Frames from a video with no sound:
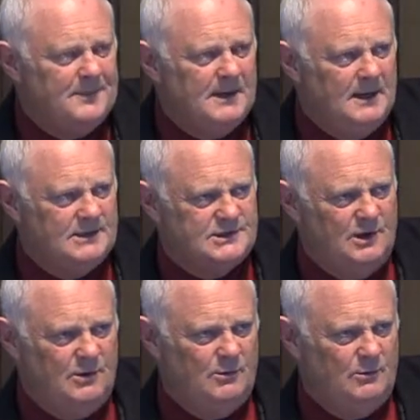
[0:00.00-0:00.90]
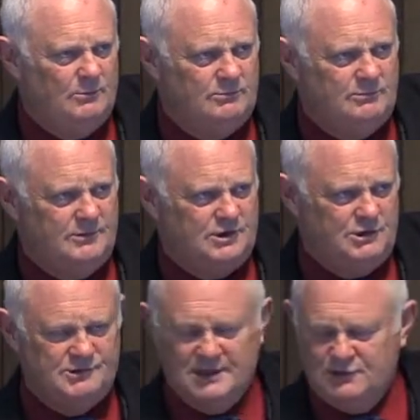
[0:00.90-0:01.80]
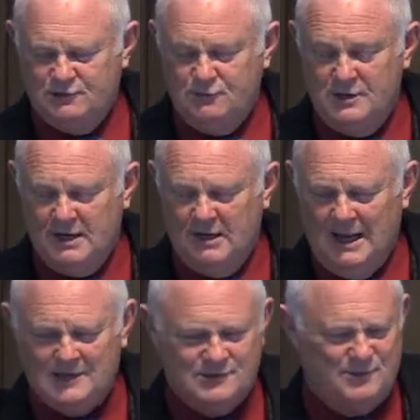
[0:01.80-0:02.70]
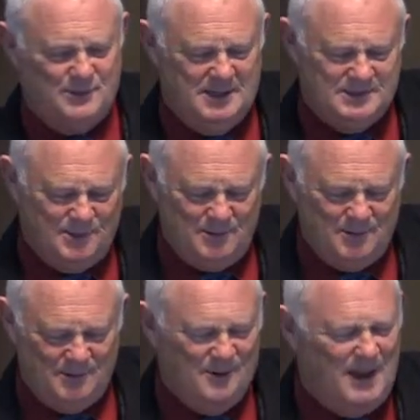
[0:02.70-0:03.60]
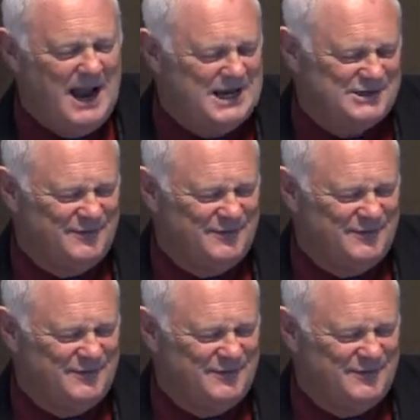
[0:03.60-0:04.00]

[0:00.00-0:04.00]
And so, choosing to neglect certain things, you know, there are lies of